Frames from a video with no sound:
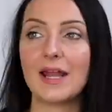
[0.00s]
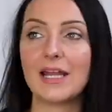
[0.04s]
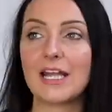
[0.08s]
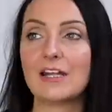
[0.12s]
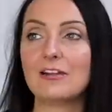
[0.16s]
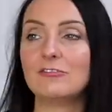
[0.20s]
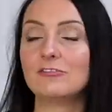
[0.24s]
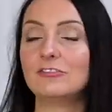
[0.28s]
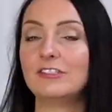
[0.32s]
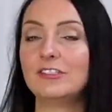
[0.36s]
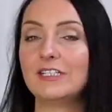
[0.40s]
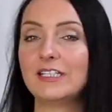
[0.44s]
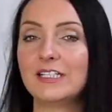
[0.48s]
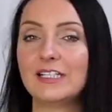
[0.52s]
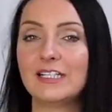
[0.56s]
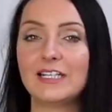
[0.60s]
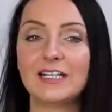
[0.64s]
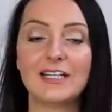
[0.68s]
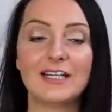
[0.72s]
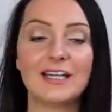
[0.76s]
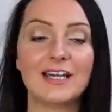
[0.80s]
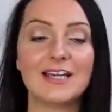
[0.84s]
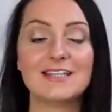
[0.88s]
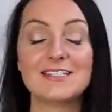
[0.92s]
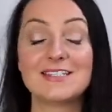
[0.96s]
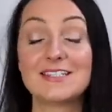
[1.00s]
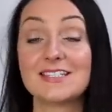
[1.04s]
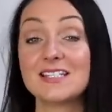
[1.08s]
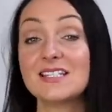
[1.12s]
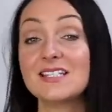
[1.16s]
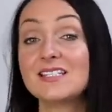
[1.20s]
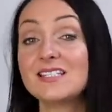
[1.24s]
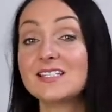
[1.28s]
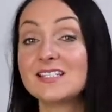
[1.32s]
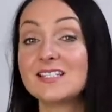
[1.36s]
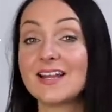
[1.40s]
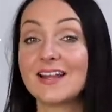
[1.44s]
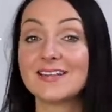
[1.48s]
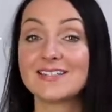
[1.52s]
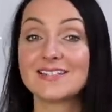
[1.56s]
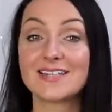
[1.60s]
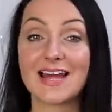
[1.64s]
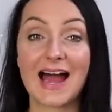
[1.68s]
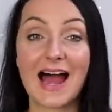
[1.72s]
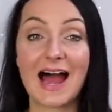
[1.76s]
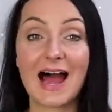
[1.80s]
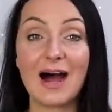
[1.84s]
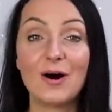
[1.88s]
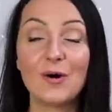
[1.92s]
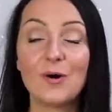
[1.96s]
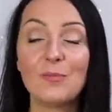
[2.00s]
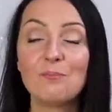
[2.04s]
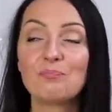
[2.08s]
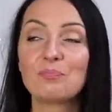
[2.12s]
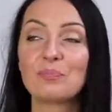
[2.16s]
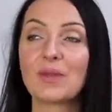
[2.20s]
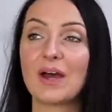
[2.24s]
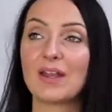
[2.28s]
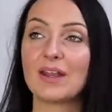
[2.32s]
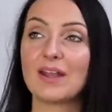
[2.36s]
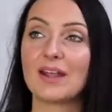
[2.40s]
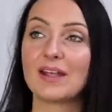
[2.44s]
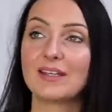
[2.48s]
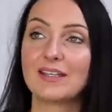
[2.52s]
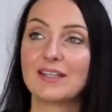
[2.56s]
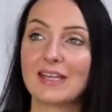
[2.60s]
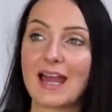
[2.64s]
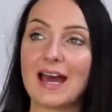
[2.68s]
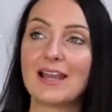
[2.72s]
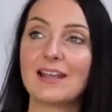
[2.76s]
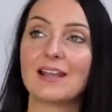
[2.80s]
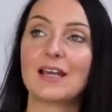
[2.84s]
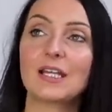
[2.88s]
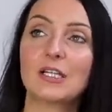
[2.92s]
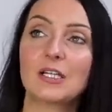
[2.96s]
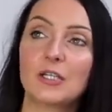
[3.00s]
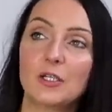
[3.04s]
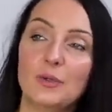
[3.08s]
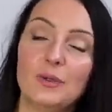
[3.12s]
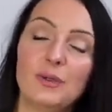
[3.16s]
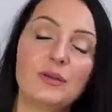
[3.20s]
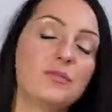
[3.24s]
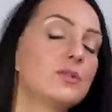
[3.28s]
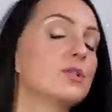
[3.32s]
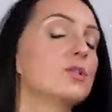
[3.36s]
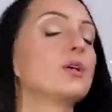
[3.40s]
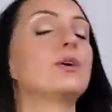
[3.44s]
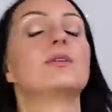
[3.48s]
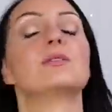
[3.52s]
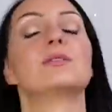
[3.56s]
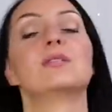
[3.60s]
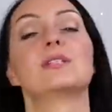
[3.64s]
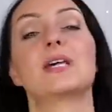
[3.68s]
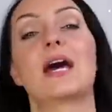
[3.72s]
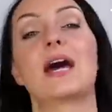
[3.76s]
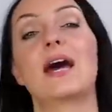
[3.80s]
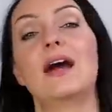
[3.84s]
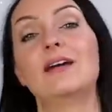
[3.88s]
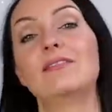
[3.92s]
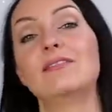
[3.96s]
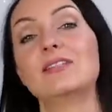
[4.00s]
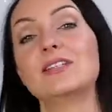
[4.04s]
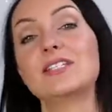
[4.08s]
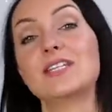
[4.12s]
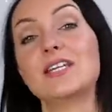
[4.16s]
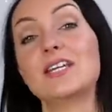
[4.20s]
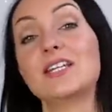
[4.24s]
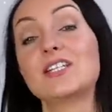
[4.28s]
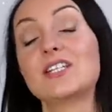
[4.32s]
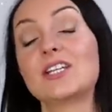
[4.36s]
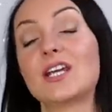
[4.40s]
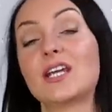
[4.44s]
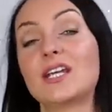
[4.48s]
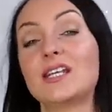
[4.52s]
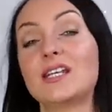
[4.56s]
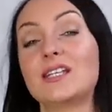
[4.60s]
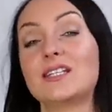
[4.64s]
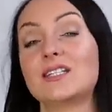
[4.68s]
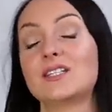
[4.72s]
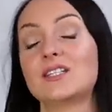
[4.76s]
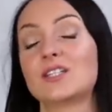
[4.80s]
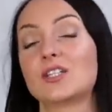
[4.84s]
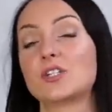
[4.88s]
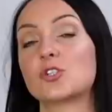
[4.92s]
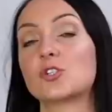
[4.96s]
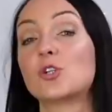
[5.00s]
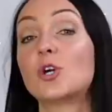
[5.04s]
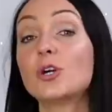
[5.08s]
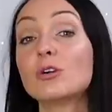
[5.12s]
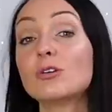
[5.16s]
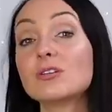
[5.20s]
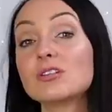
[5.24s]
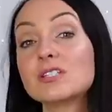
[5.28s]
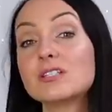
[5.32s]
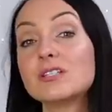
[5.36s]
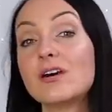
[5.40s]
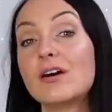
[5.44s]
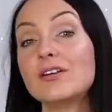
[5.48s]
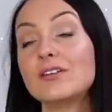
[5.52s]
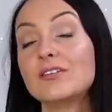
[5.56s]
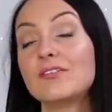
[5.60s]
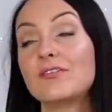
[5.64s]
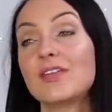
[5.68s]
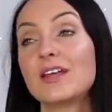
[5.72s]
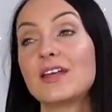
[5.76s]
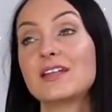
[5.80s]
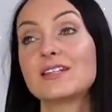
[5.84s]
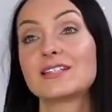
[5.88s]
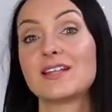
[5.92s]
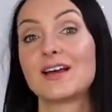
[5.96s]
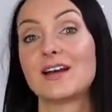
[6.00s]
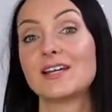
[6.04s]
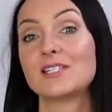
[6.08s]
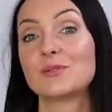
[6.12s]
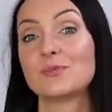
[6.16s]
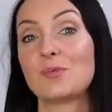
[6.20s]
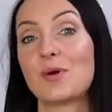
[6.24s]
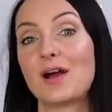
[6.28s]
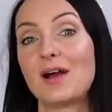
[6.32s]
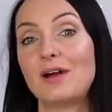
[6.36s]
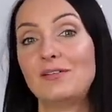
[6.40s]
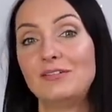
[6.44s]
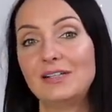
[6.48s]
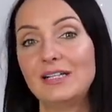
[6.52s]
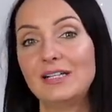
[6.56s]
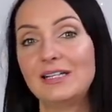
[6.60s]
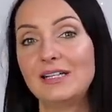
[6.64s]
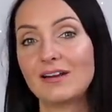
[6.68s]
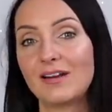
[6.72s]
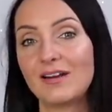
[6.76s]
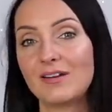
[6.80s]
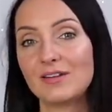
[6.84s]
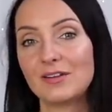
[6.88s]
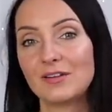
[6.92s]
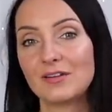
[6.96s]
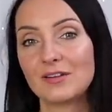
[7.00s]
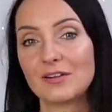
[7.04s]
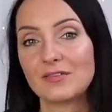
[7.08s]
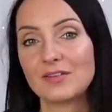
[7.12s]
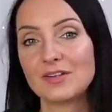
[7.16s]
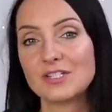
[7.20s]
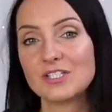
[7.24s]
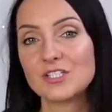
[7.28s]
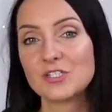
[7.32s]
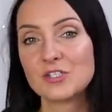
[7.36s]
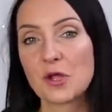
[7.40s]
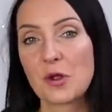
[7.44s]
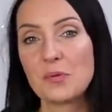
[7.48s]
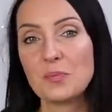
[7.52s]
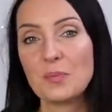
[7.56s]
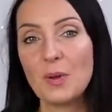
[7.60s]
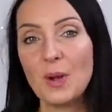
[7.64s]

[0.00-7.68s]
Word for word: and it really it did stand out and I get like Louis Vuitton's heritage is the trunk side of things that is why I really like the look of it so